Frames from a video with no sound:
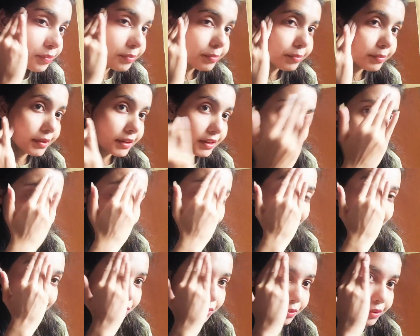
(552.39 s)
But
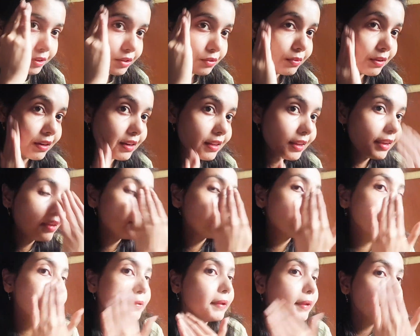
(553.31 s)
I know it will get
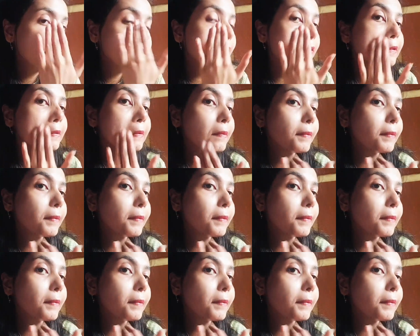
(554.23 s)
blended.